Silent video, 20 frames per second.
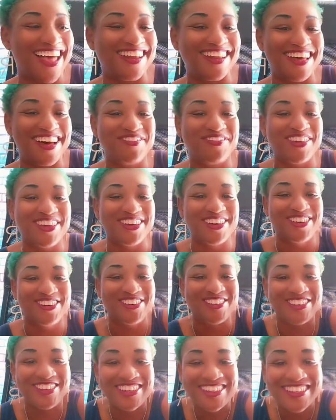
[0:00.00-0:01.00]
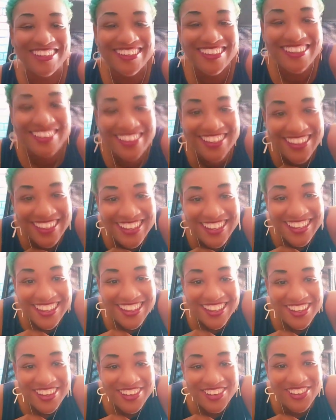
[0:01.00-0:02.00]
I love you.
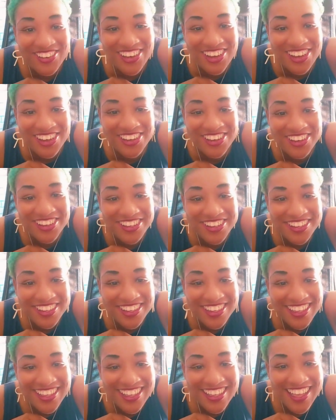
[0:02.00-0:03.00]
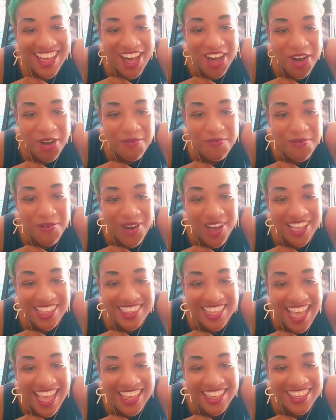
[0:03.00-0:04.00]
Woo. On
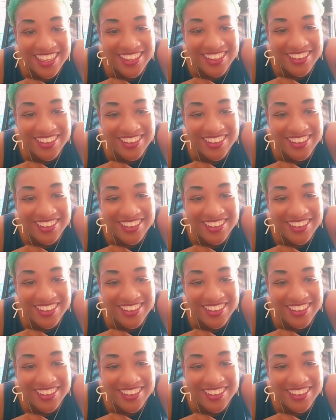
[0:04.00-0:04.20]
point. Thank